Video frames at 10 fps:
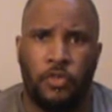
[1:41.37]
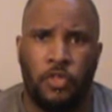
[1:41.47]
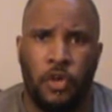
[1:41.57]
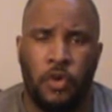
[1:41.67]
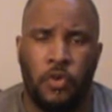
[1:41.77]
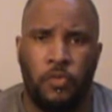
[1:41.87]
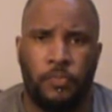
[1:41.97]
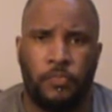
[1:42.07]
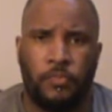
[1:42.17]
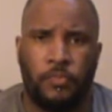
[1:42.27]

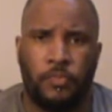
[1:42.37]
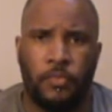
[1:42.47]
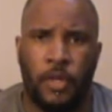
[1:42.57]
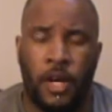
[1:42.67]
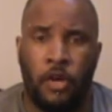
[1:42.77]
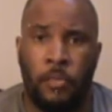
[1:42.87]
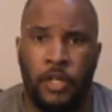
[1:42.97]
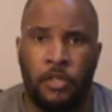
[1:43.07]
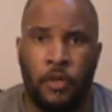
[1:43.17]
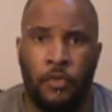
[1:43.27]
So I caught
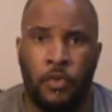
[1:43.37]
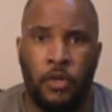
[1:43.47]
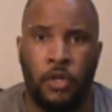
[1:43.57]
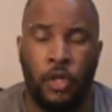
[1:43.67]
myself doing